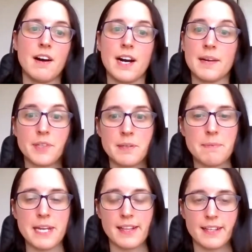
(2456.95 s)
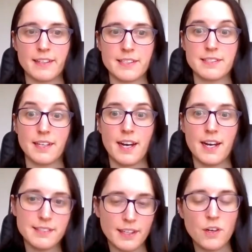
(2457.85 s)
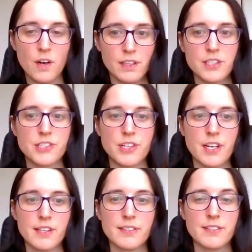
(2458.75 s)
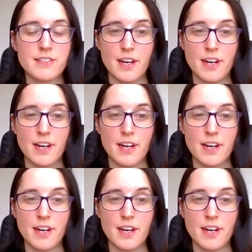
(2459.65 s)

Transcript: I'm going to be like a star psychologist.